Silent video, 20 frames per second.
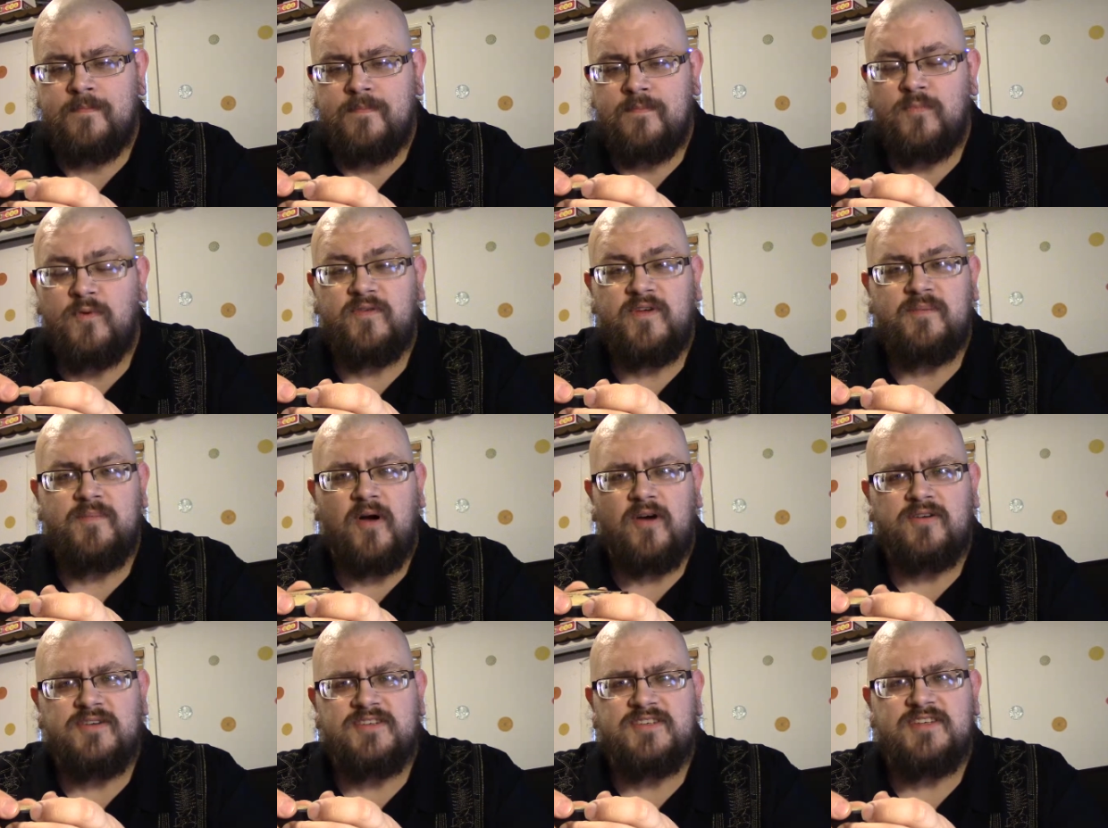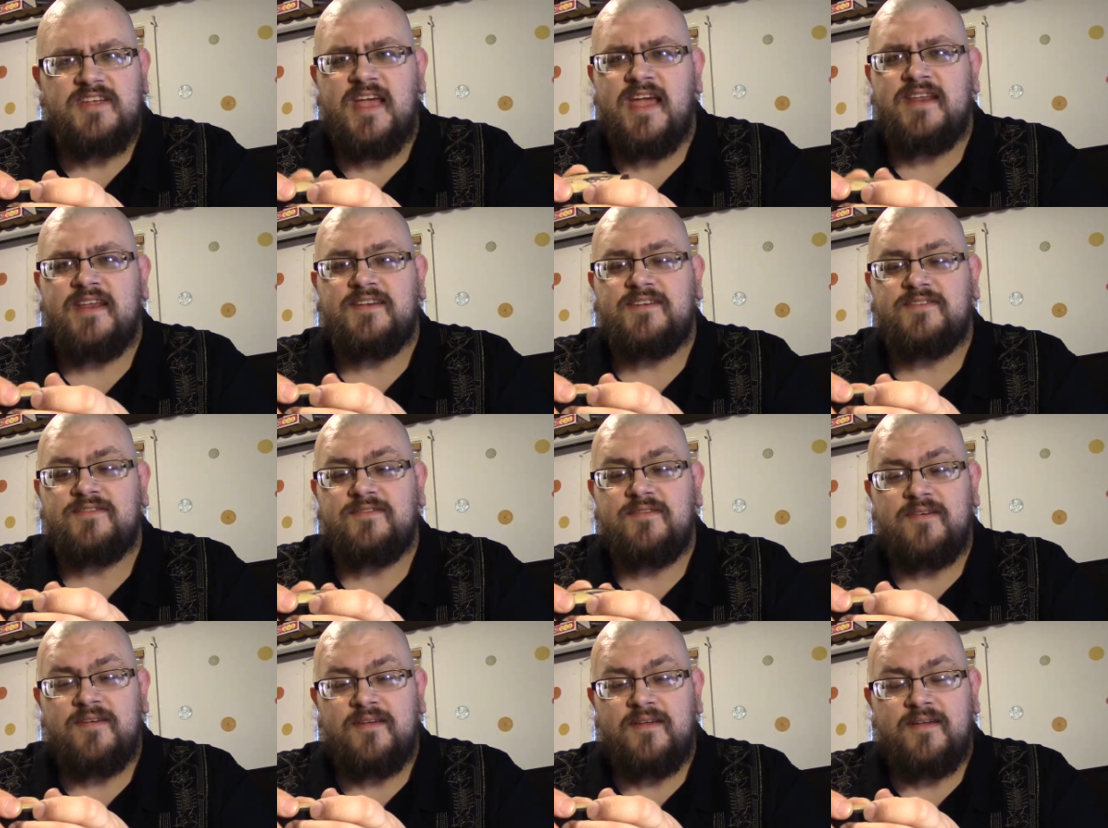moving parts, and it
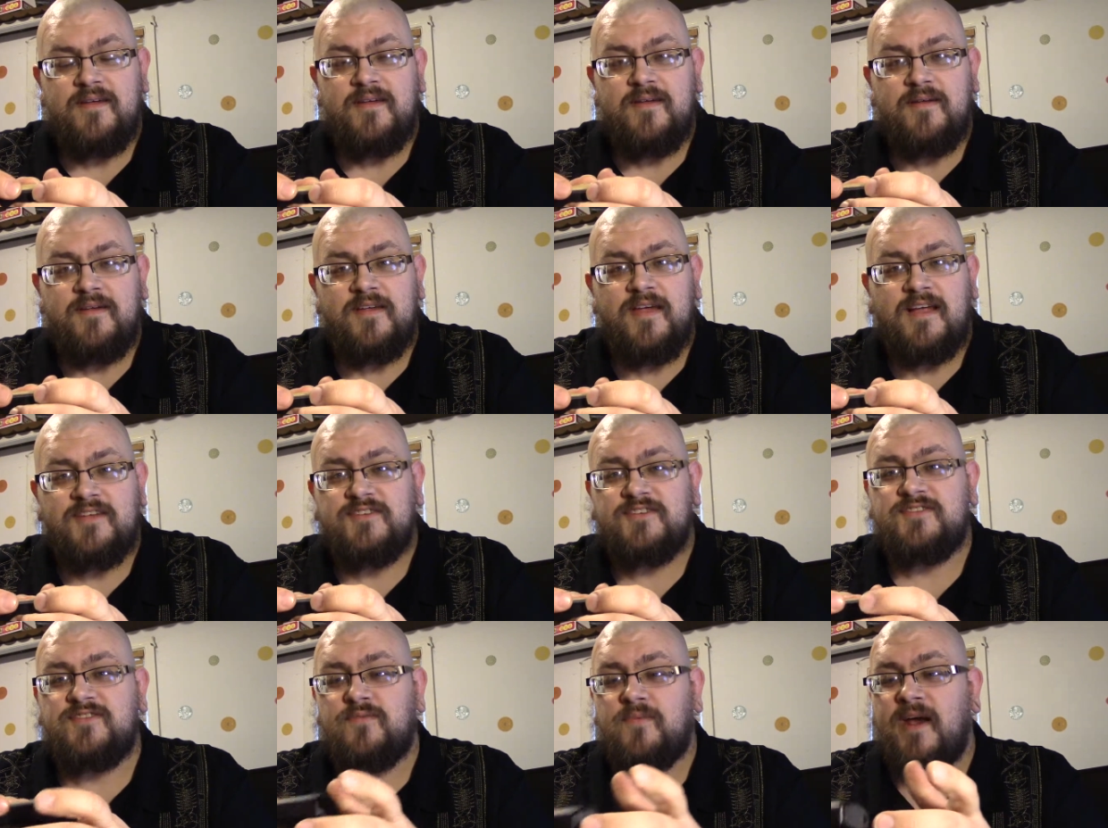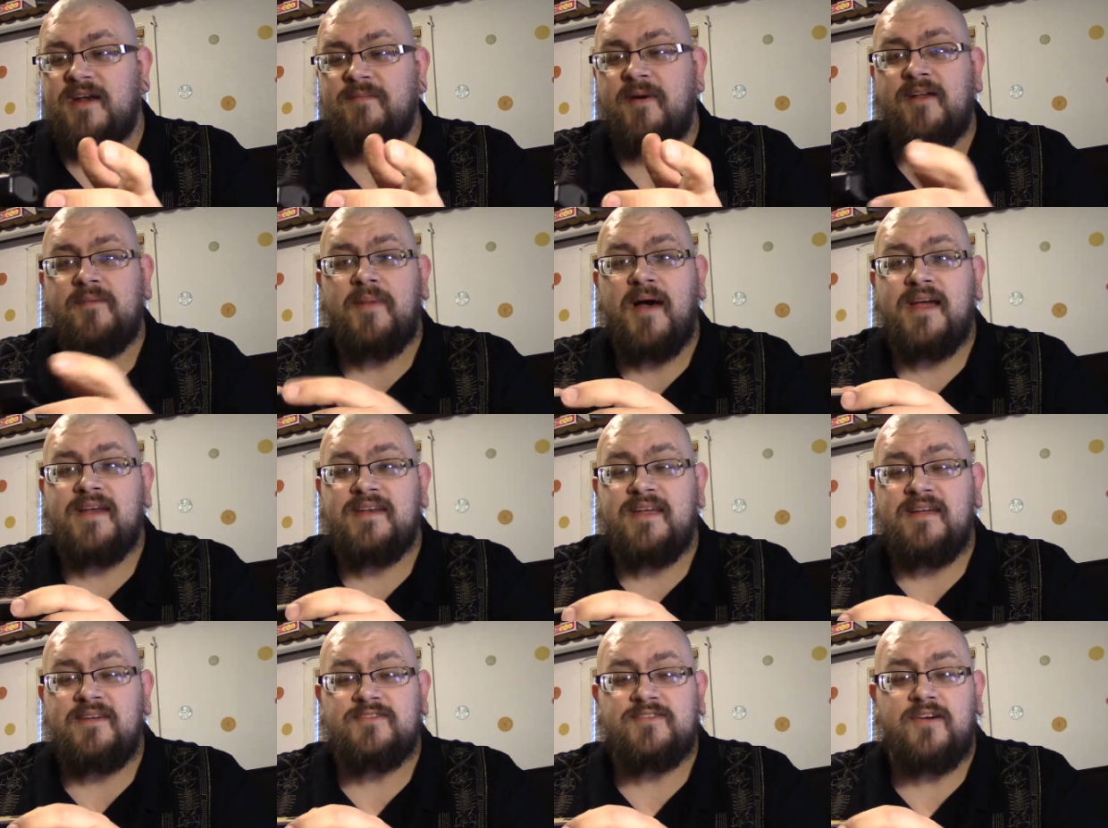got just the right amount of
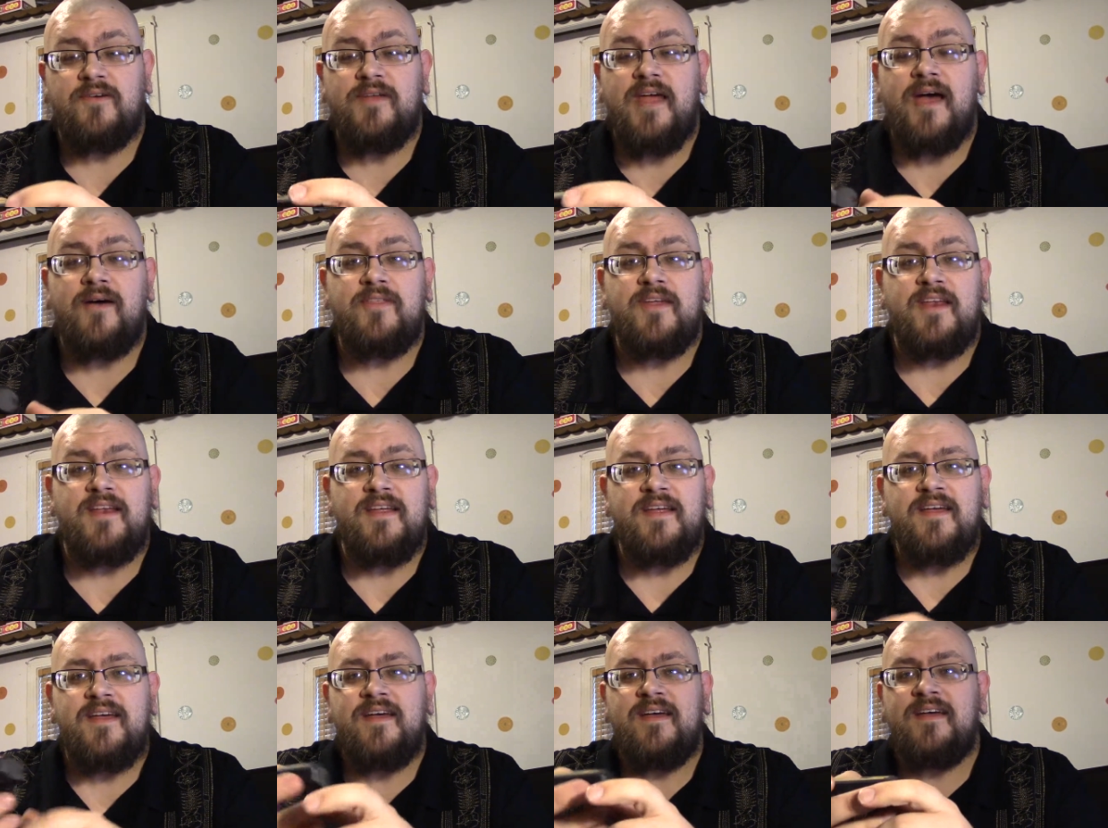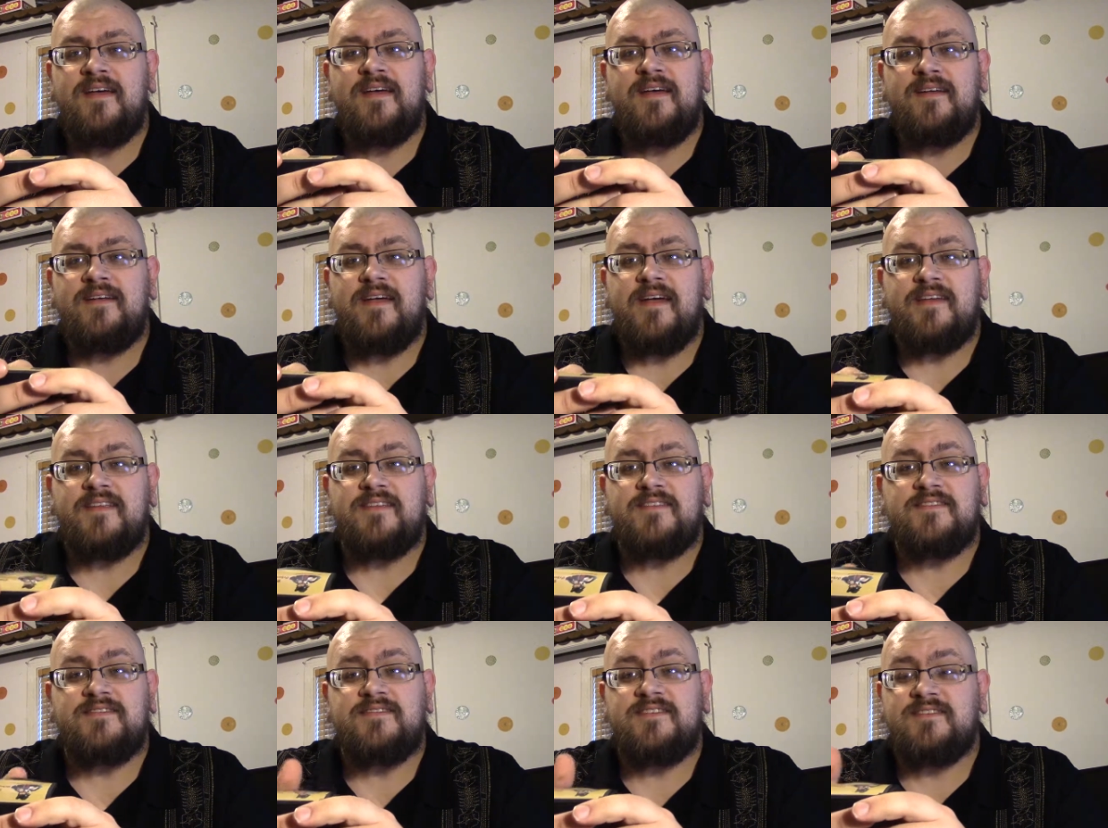binding, so now that I can
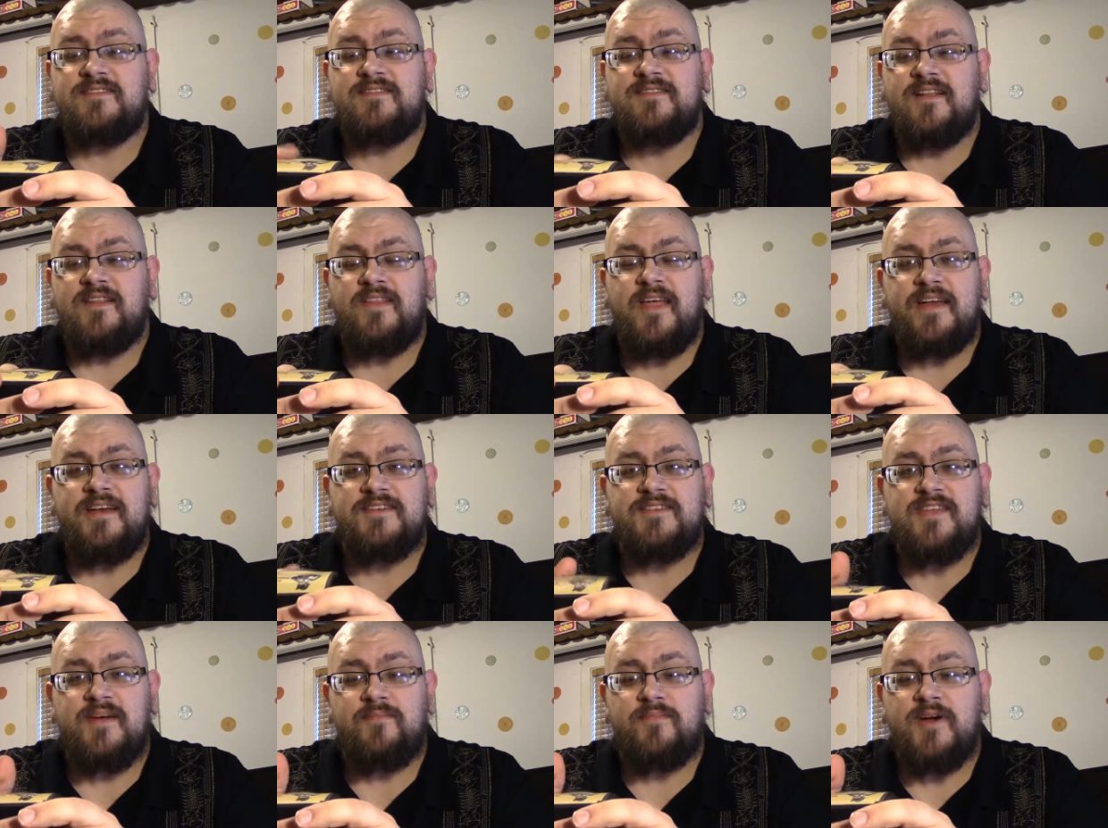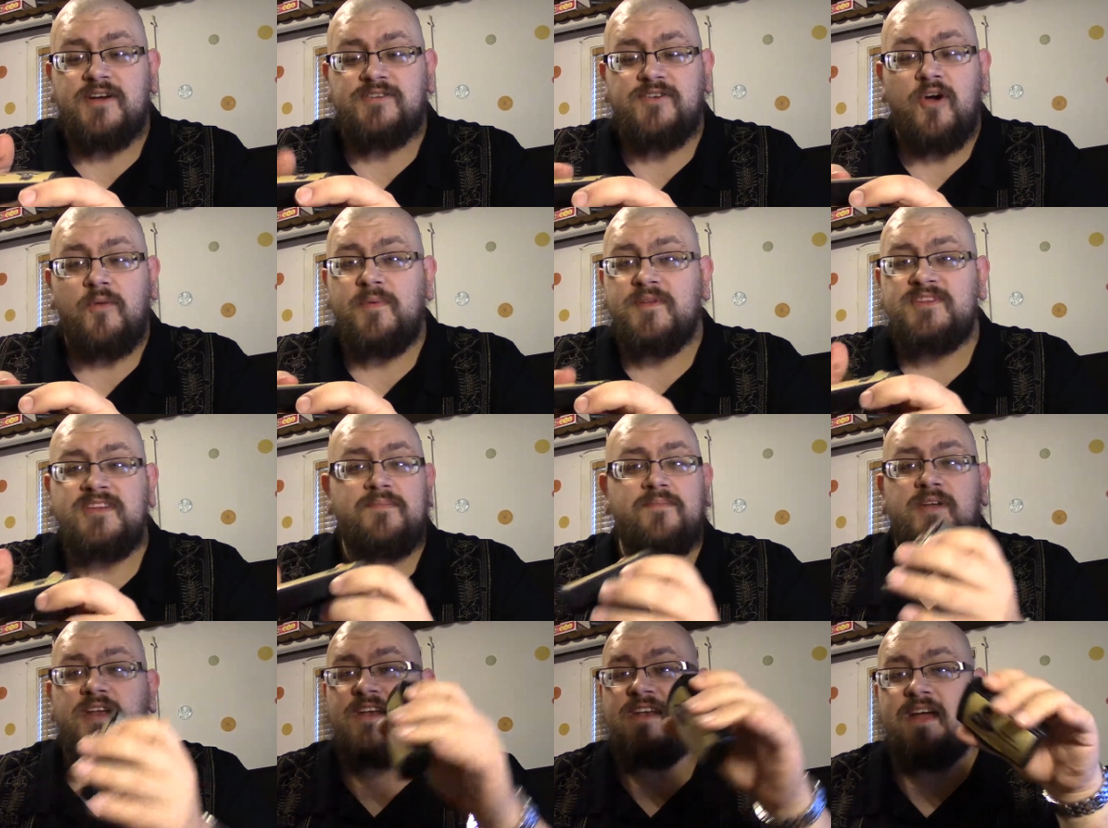just, the lightest thumb pressure opens
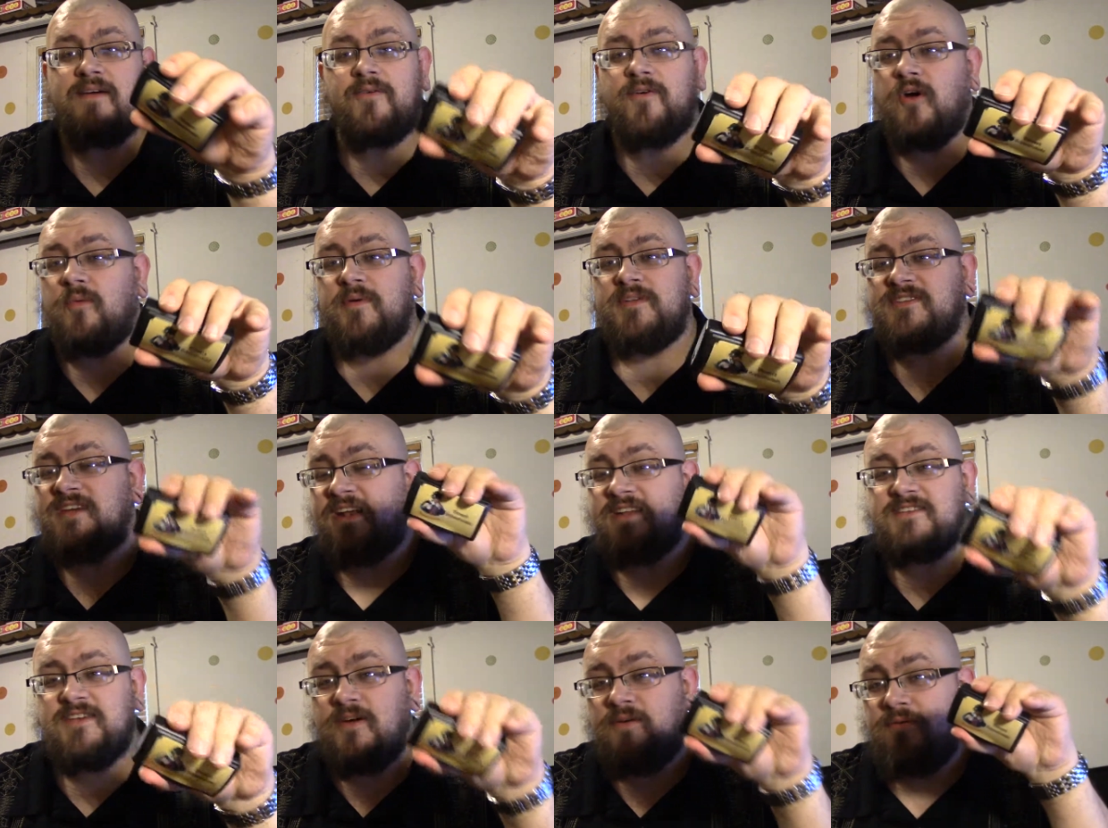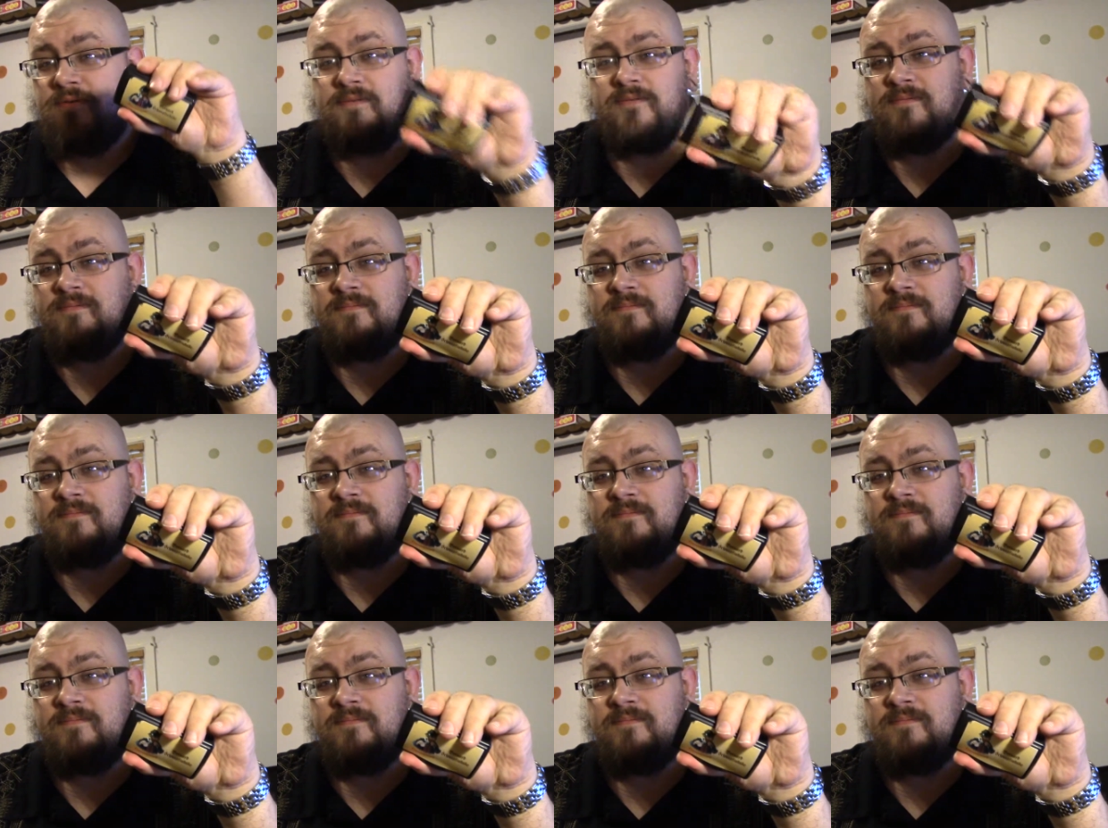it, but it never opens on its own.